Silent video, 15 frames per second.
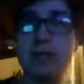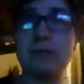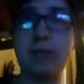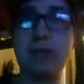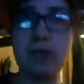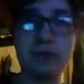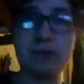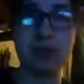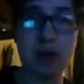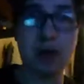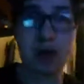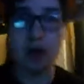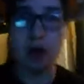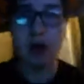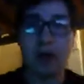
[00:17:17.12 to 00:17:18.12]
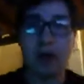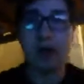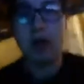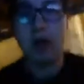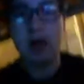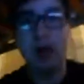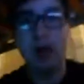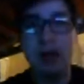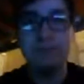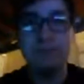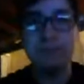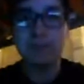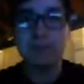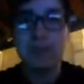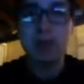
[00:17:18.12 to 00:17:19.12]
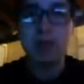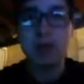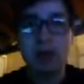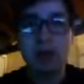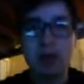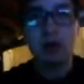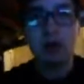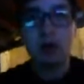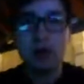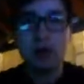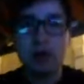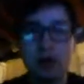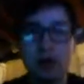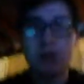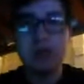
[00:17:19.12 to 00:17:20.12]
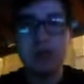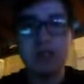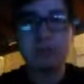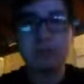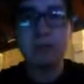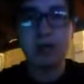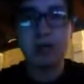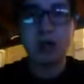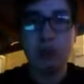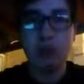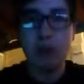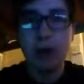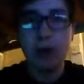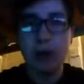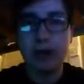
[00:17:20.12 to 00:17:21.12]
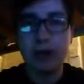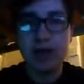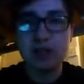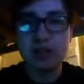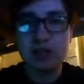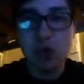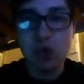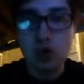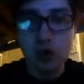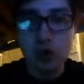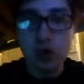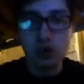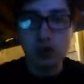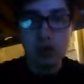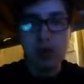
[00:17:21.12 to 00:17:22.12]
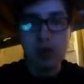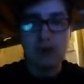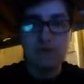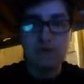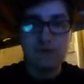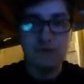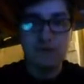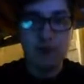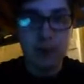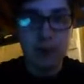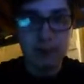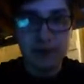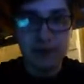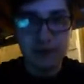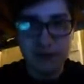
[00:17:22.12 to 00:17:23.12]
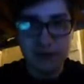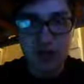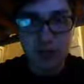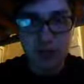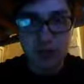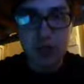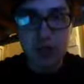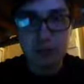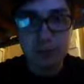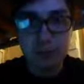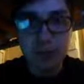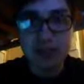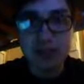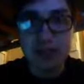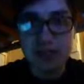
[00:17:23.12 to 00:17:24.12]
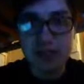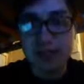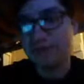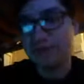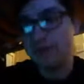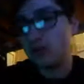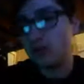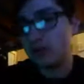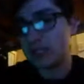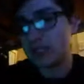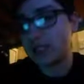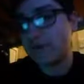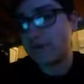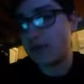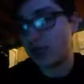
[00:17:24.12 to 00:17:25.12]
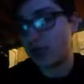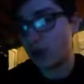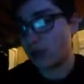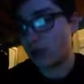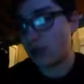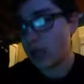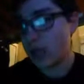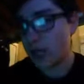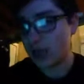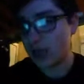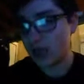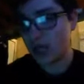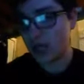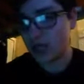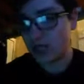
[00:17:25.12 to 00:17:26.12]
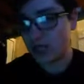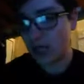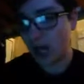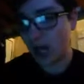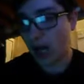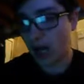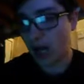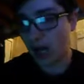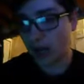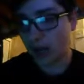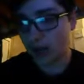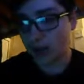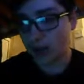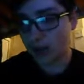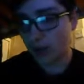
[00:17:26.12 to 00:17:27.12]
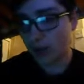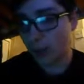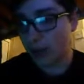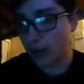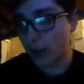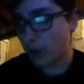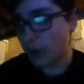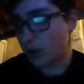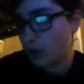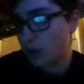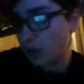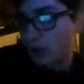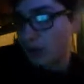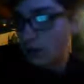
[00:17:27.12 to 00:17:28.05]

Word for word: this video's, um, this video will get to you from the future because this is a futuristic video that I will